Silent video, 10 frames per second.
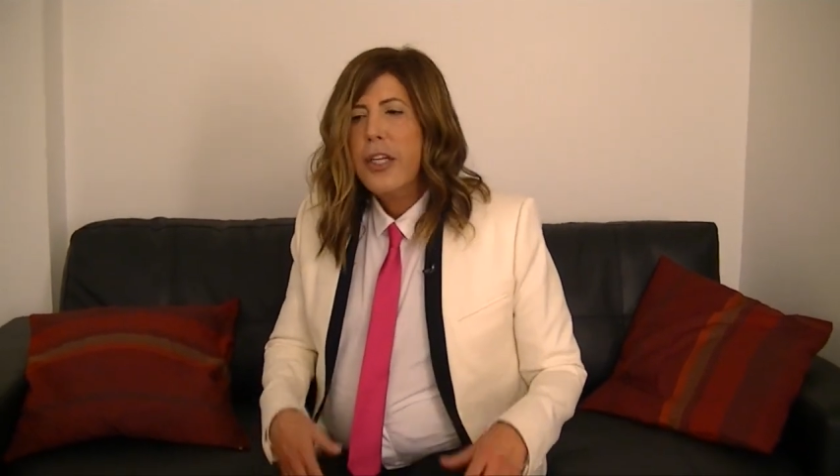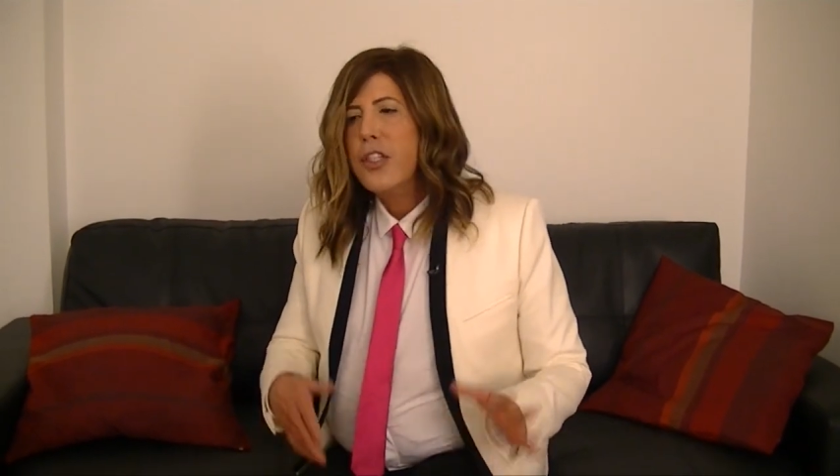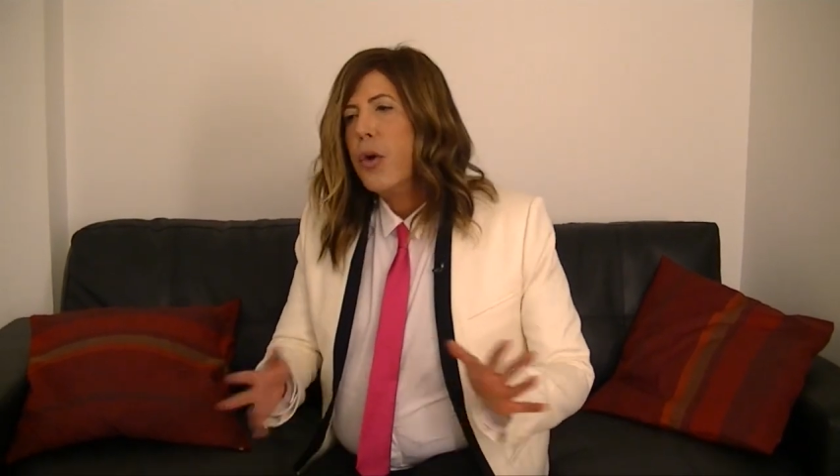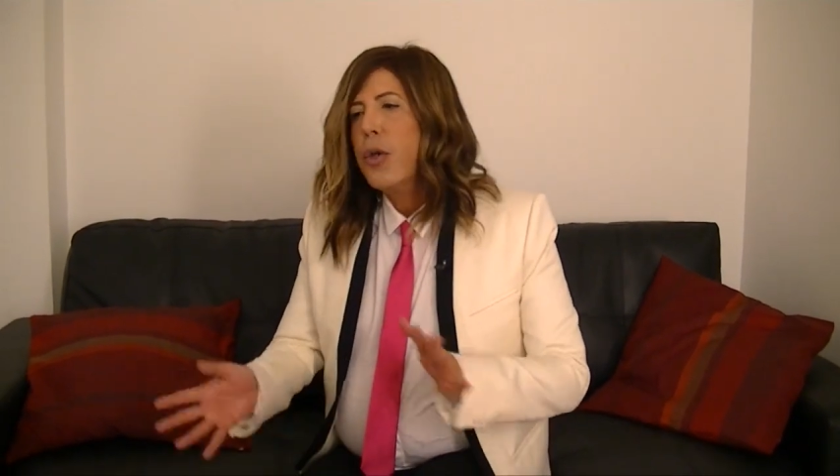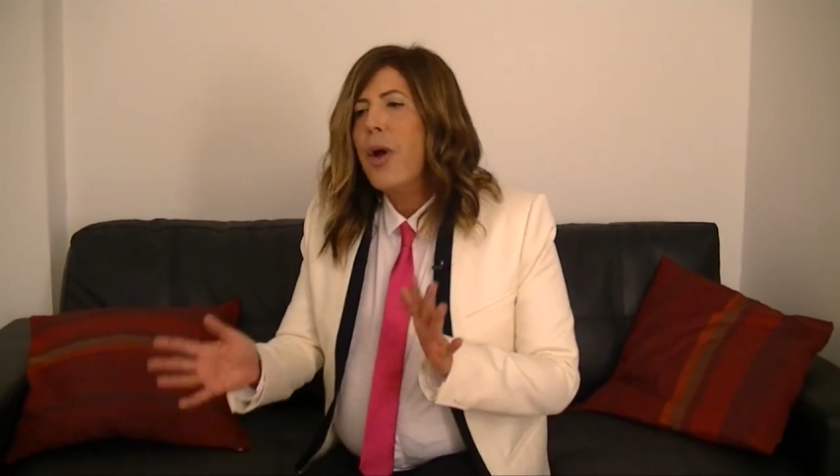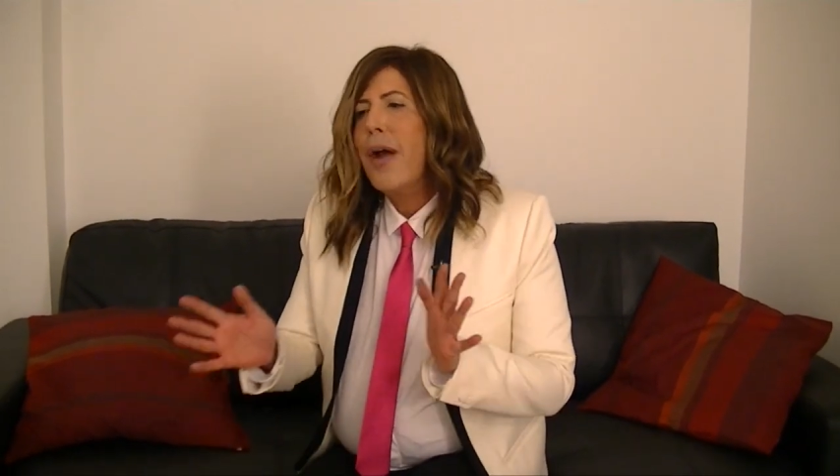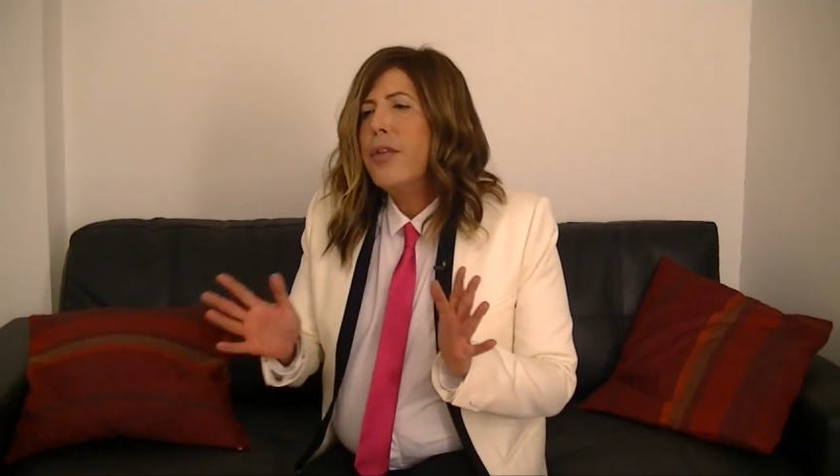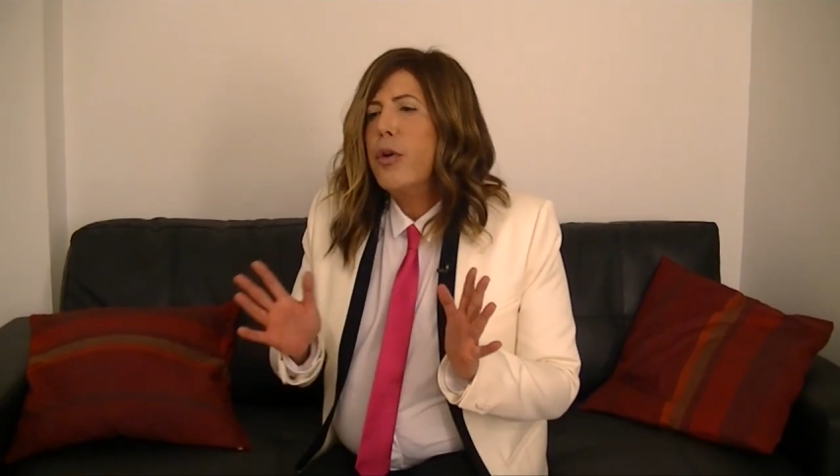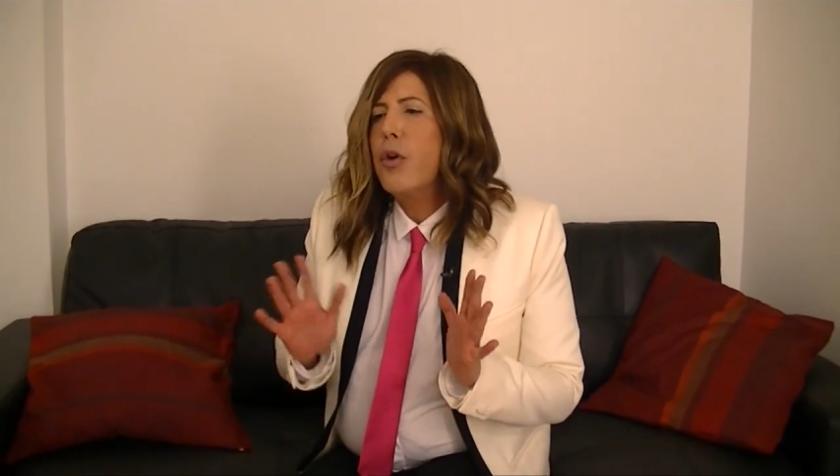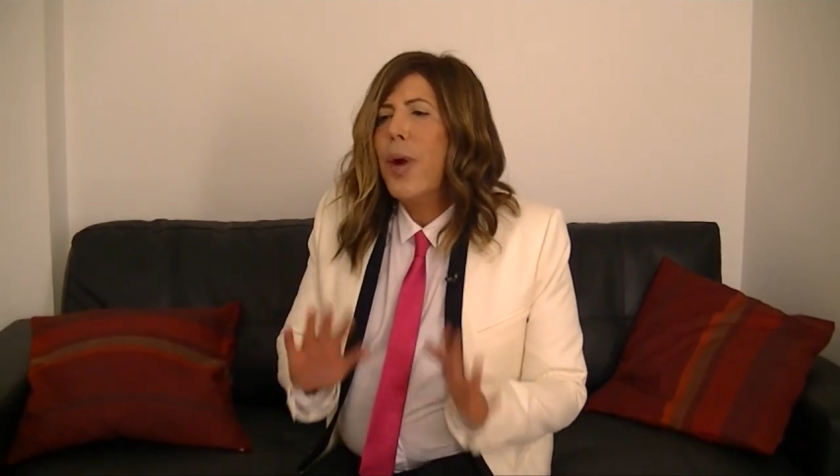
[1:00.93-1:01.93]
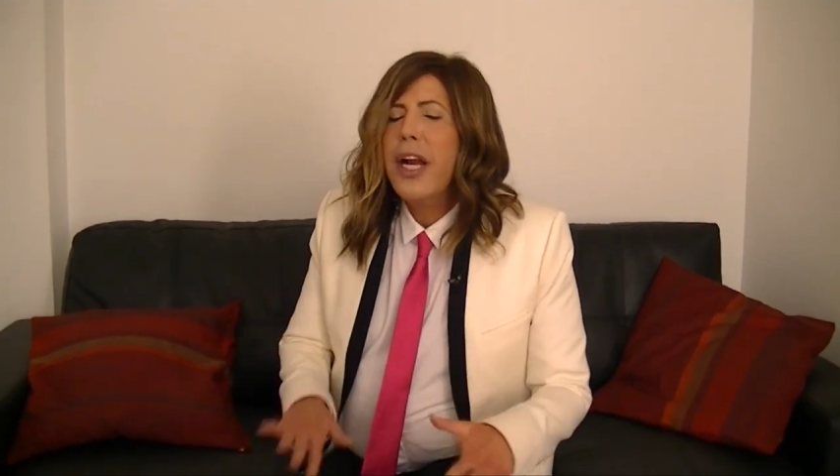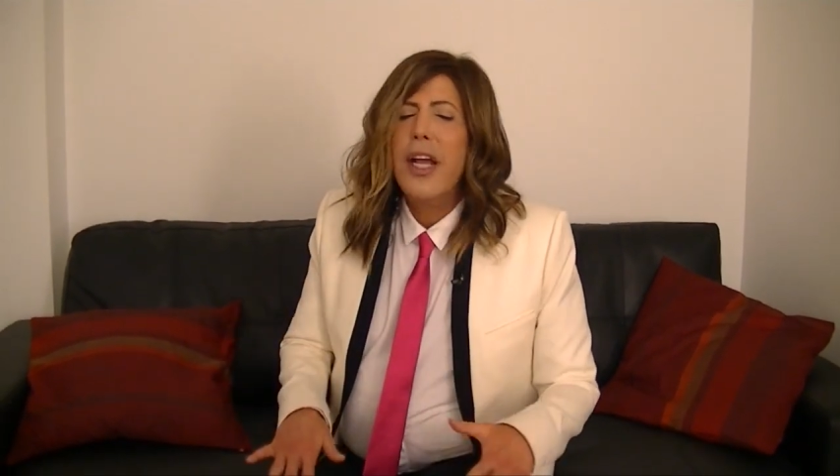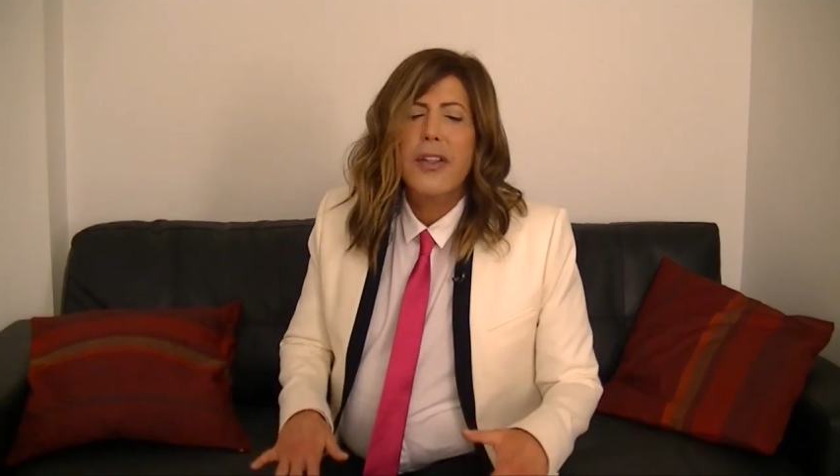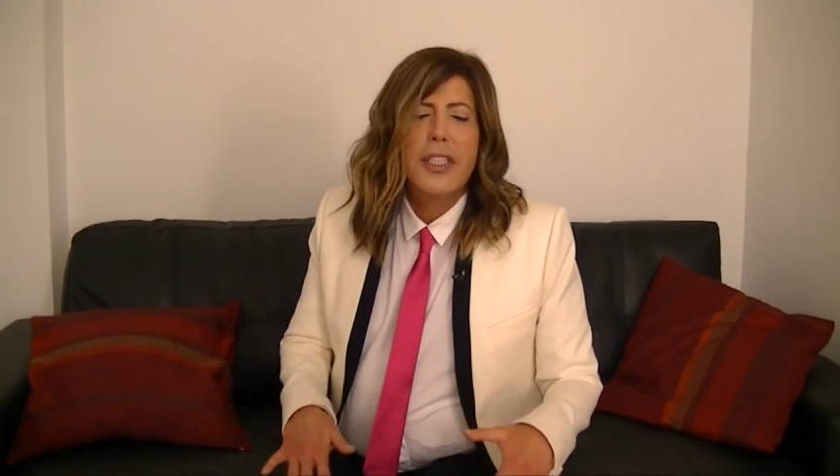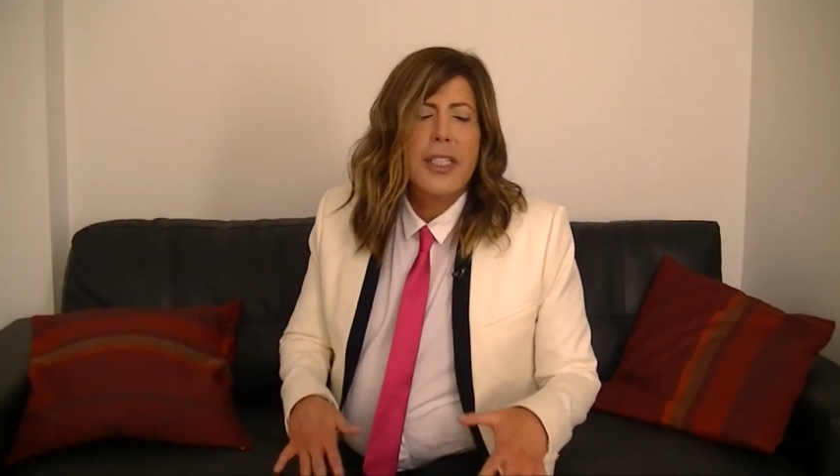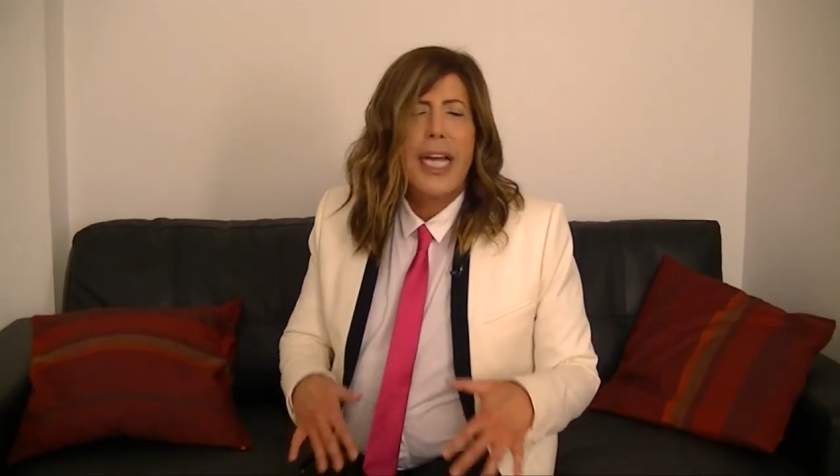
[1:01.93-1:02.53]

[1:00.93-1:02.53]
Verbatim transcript: So you have your Gwyneths,